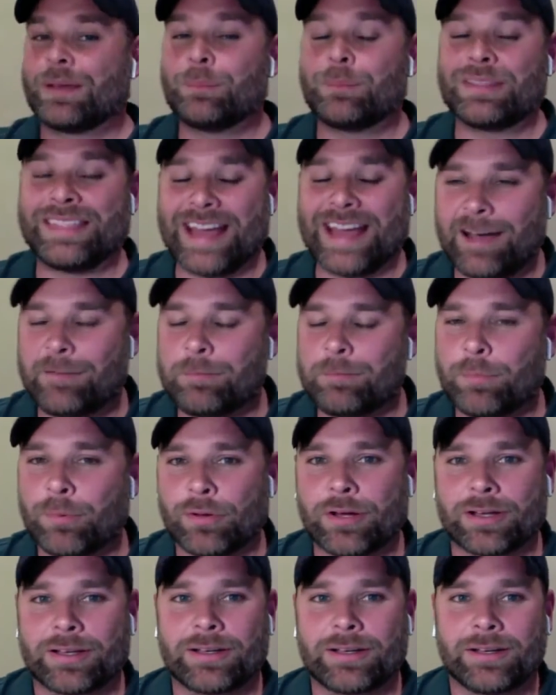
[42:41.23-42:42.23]
But that
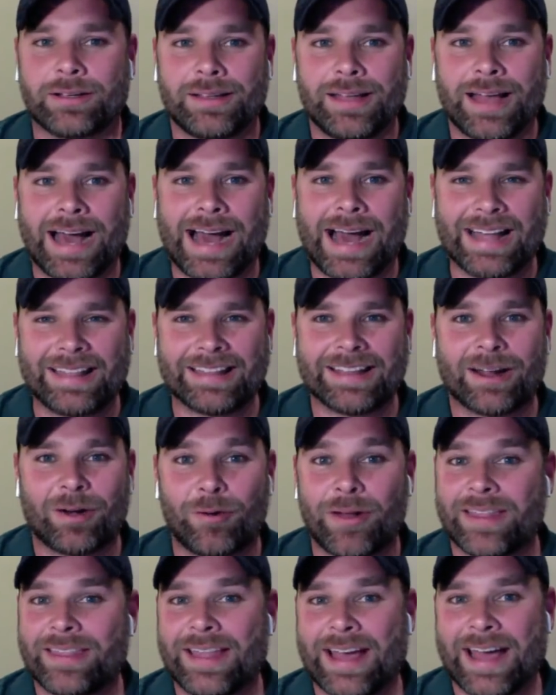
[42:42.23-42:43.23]
book, I think I
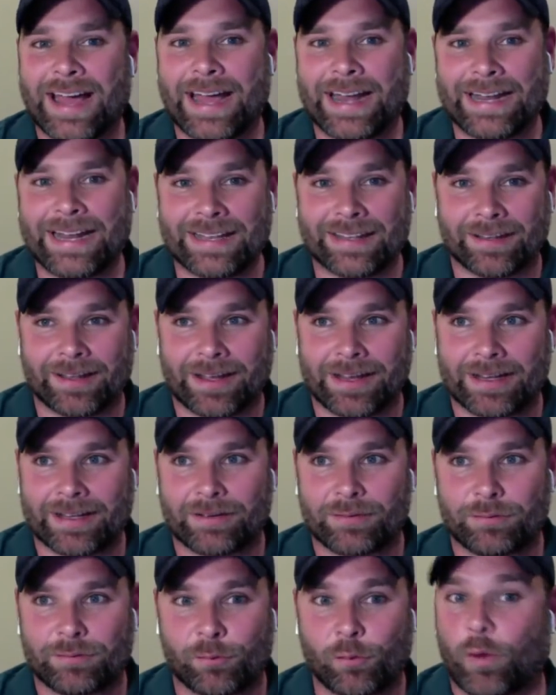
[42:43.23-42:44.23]
read that in like
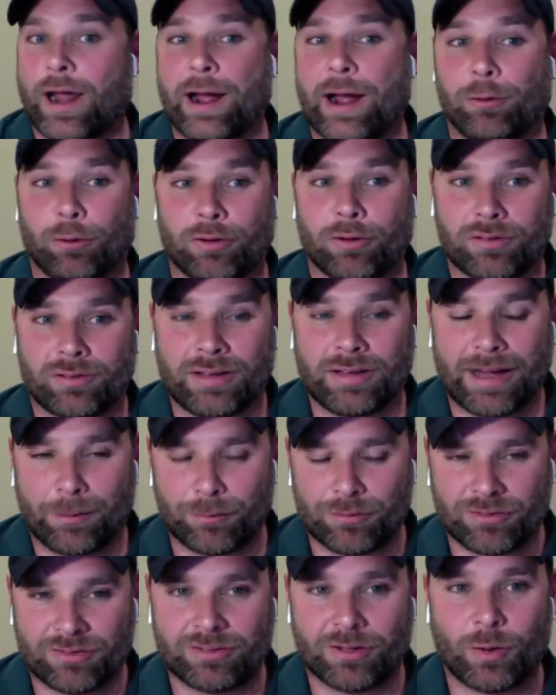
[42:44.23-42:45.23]
4 hours. I
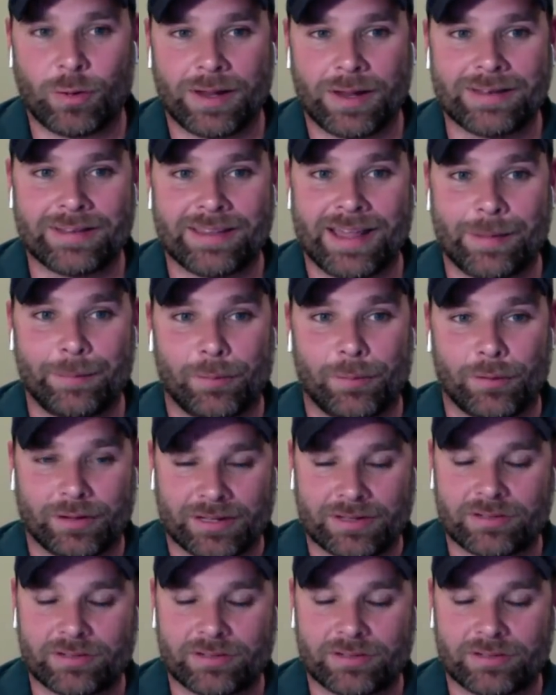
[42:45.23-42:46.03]
was so into that book.